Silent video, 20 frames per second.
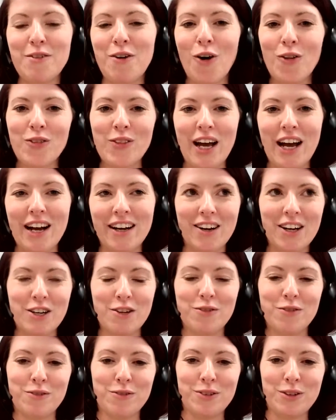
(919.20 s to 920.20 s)
on that kind
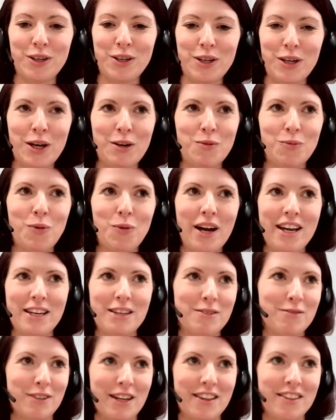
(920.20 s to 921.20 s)
of
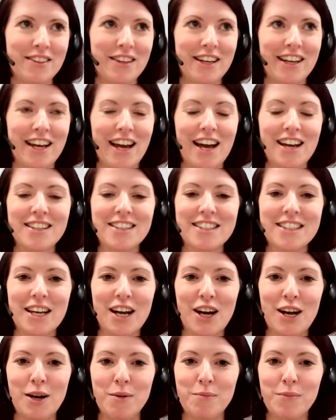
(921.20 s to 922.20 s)
wavelength, I guess,
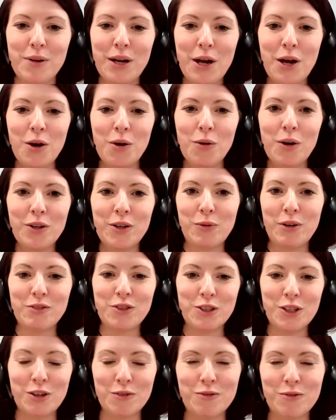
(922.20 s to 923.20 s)

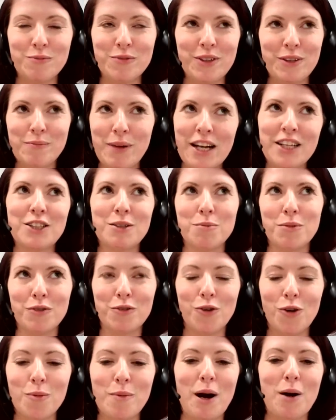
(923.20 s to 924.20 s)
you've mentioned
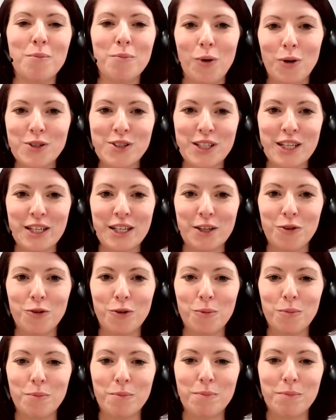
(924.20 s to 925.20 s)
before about bossing
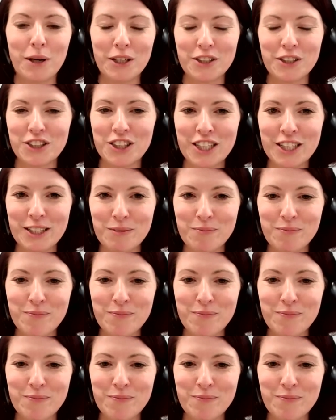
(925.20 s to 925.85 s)
your budget.